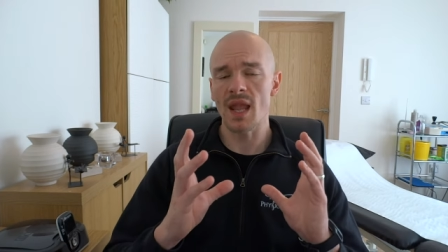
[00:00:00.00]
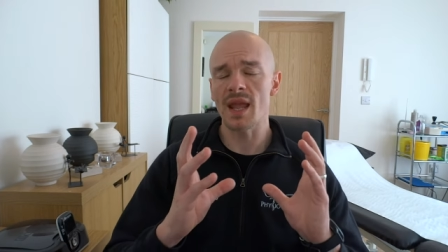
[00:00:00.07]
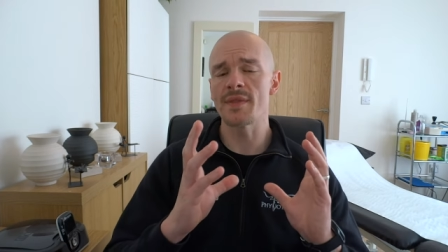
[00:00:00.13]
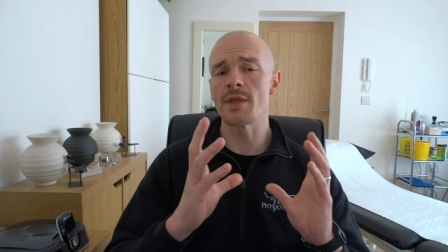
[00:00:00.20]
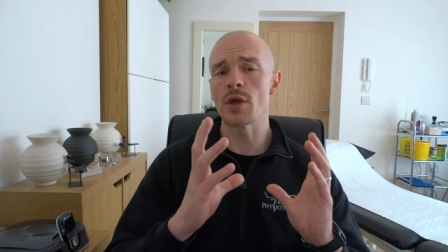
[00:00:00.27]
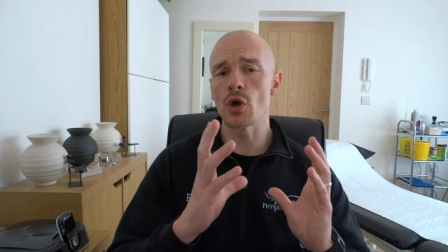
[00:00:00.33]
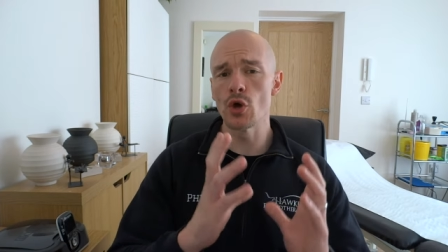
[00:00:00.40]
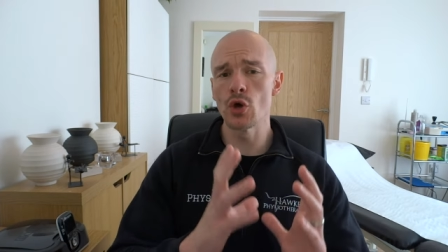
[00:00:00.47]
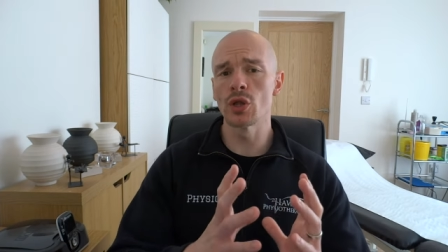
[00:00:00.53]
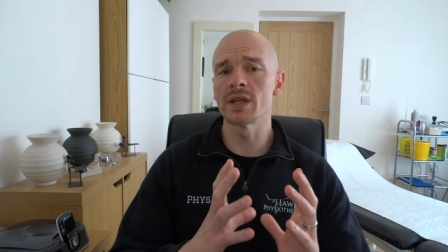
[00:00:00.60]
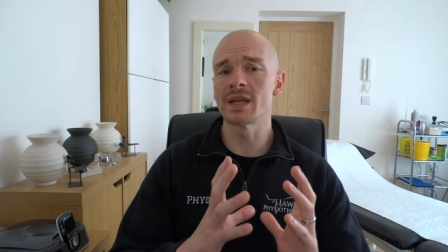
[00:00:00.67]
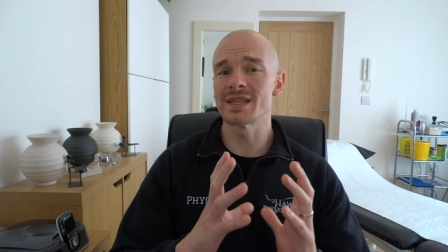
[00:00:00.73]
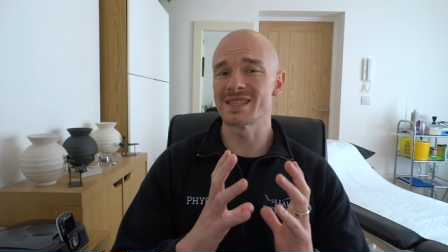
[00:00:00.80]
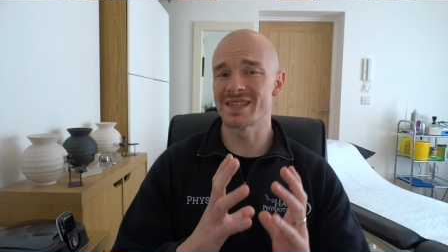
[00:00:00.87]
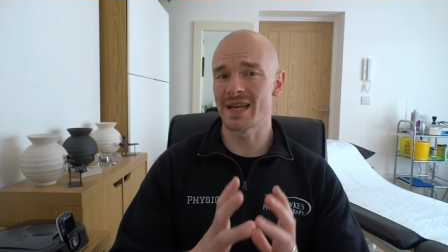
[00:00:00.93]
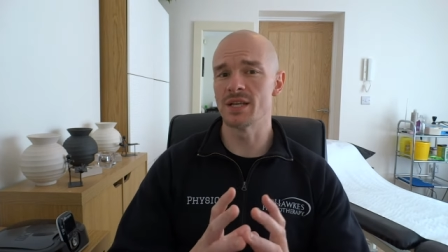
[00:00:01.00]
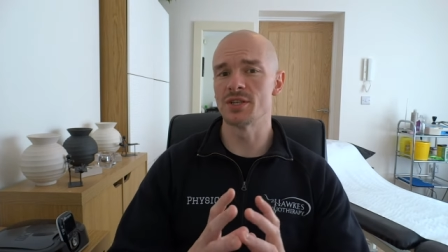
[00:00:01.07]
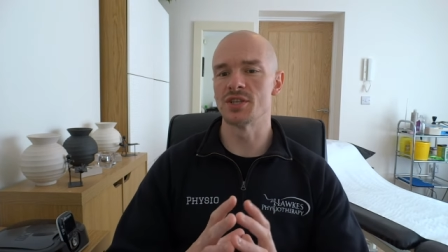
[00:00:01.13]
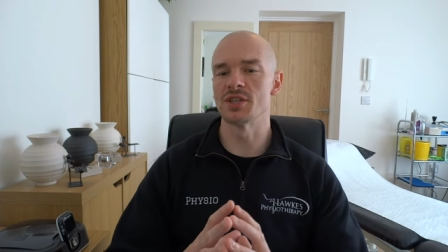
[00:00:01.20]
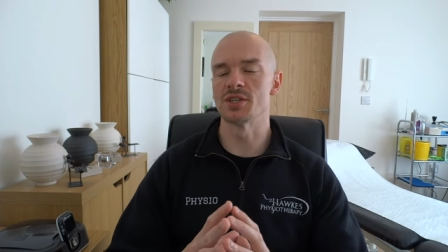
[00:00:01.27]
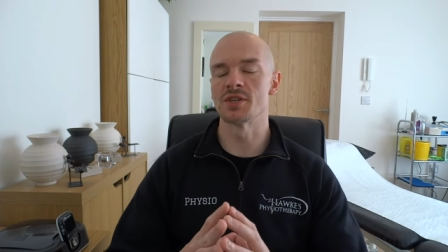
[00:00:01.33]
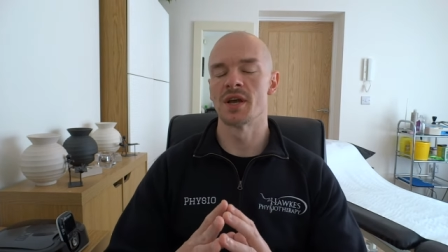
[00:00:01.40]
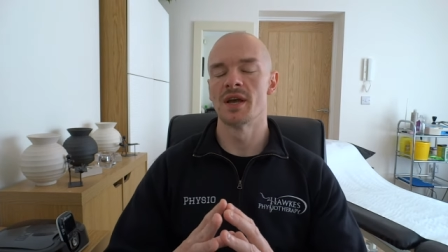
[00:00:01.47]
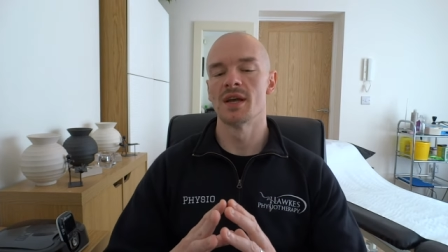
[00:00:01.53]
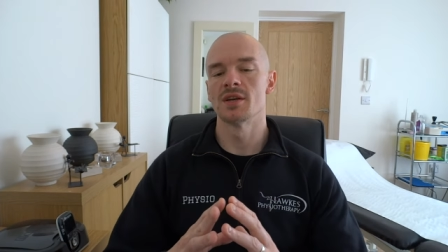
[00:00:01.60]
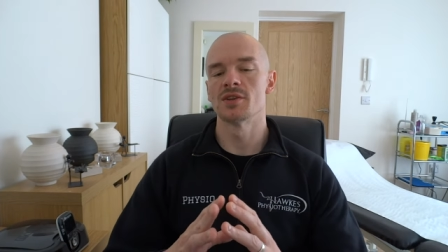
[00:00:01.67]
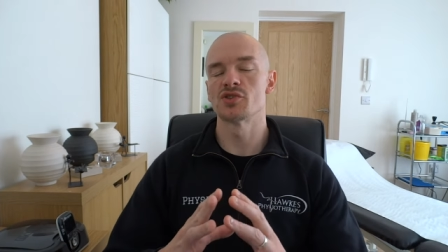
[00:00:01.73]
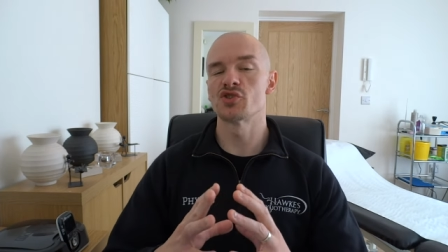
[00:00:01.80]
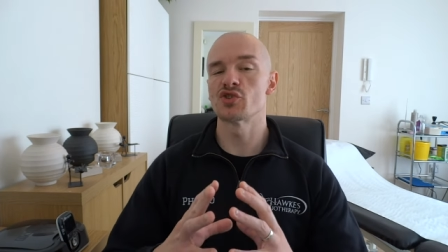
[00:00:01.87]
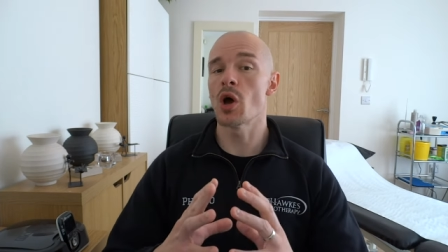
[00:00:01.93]
in the earlier stages,
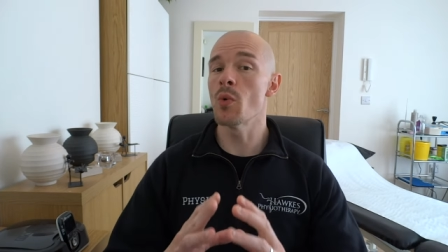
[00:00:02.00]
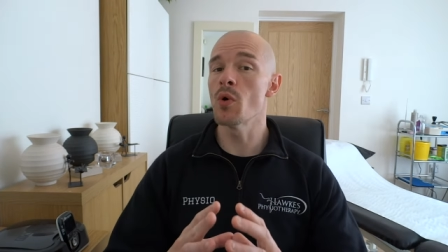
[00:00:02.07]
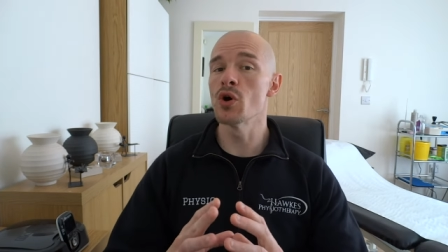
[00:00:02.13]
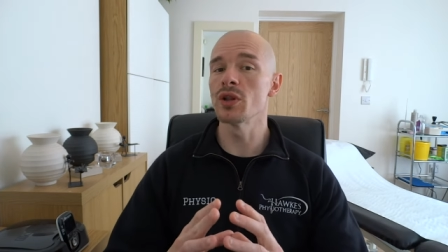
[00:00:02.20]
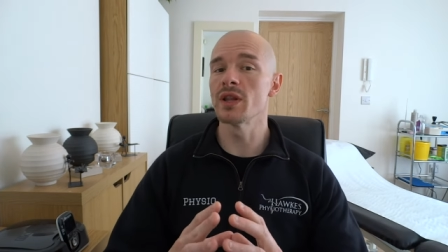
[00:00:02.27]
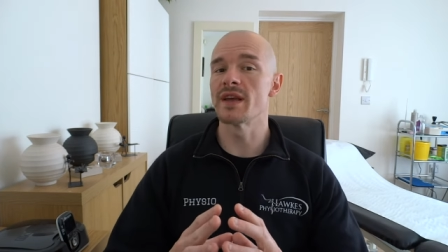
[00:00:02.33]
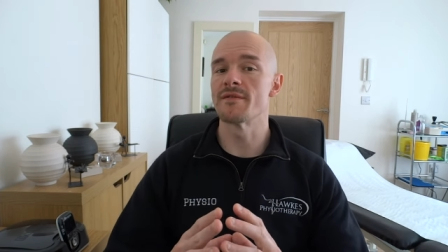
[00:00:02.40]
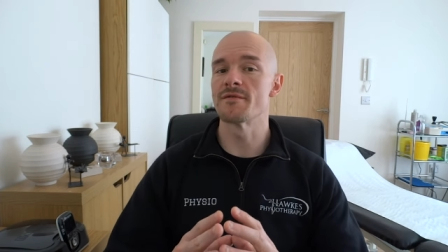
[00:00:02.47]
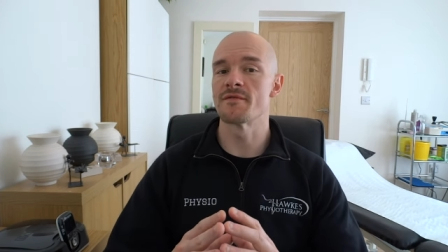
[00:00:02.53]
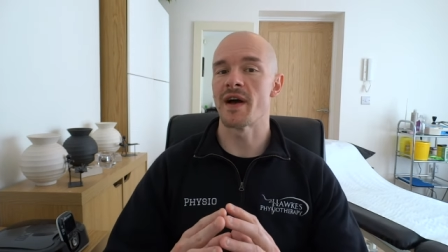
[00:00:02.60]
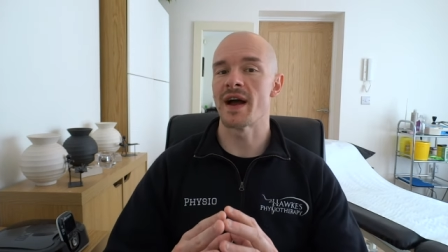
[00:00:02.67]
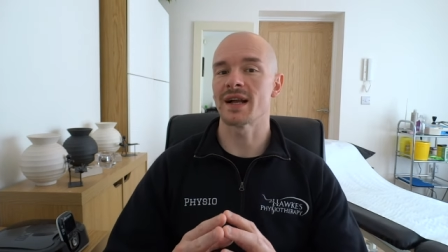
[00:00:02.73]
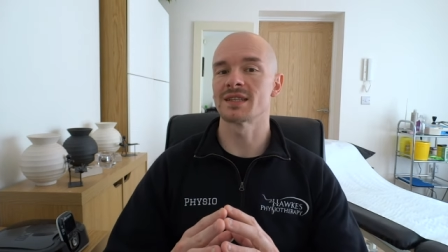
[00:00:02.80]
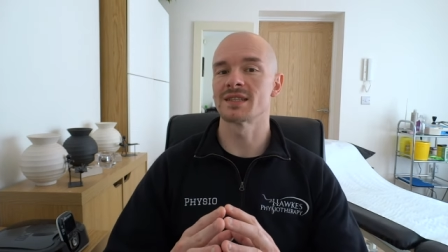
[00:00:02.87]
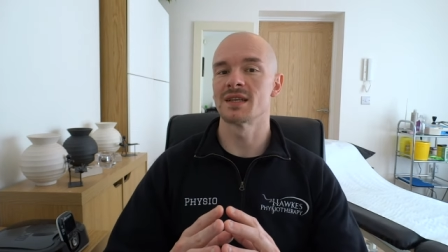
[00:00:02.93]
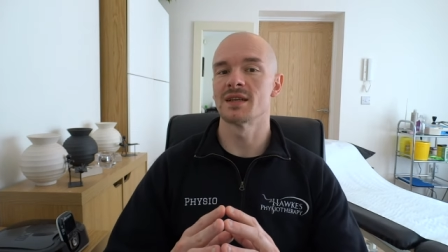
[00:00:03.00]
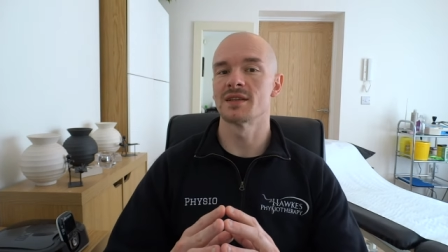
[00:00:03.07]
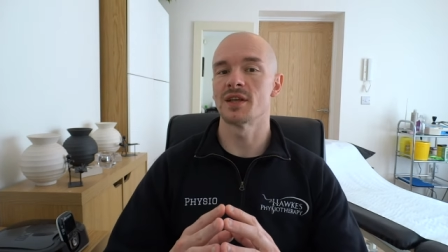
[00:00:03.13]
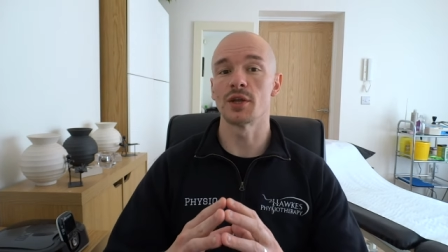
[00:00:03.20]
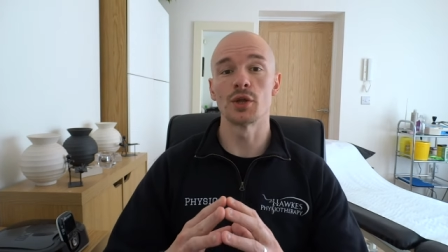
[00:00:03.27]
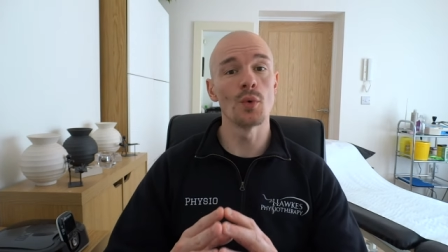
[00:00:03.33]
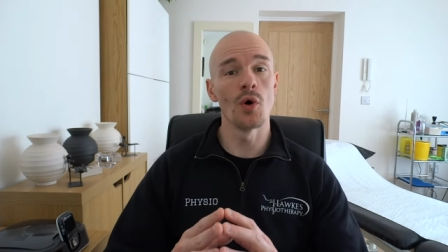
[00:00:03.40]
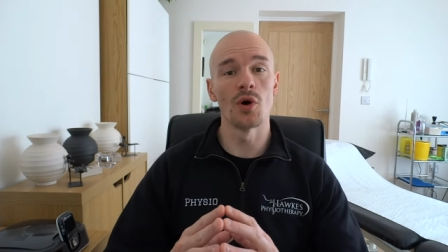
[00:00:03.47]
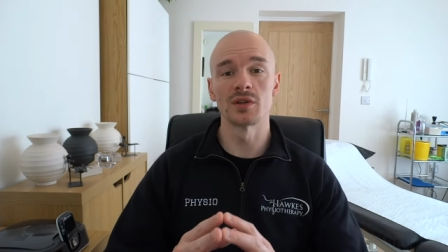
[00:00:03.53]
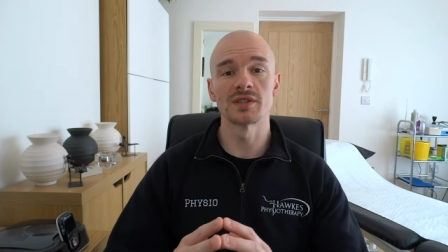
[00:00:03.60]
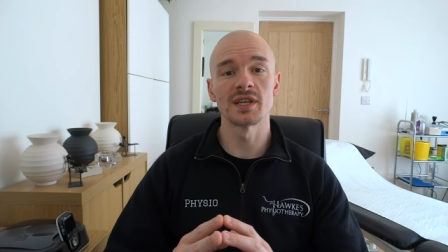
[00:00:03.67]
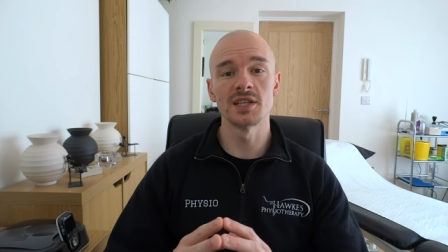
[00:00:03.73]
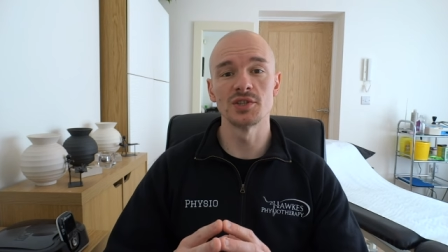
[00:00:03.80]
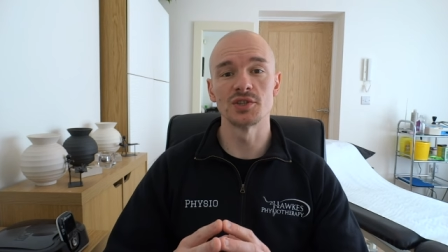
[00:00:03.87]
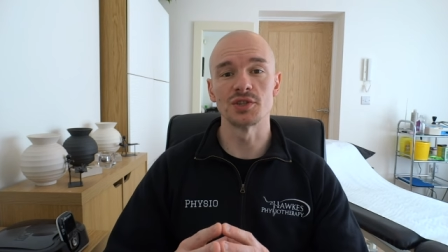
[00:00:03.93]
so early in fact that you
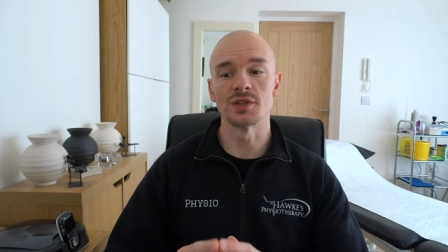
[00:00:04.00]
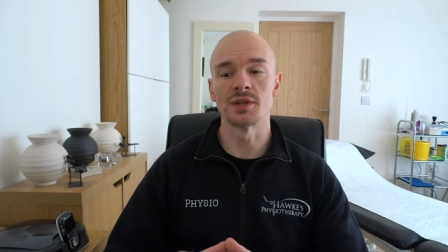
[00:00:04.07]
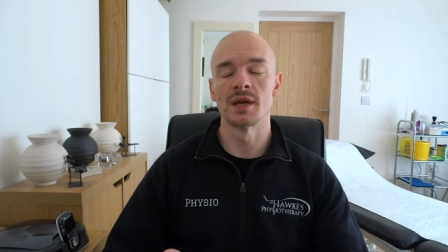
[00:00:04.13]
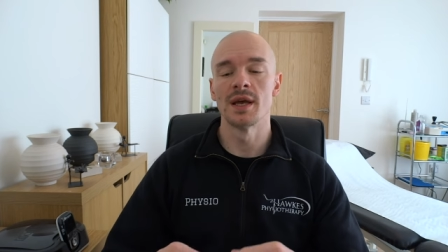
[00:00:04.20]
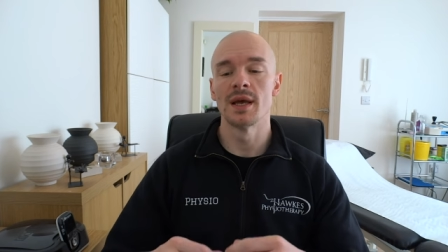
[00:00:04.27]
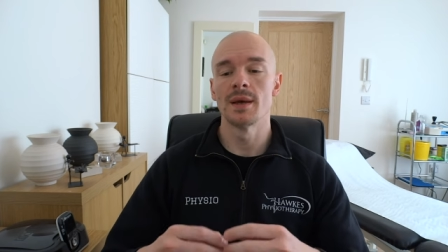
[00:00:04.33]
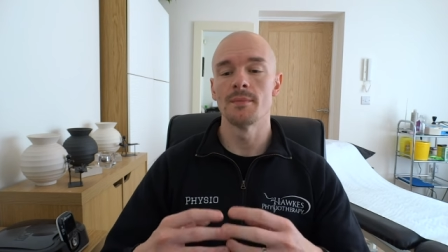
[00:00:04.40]
aren't injured,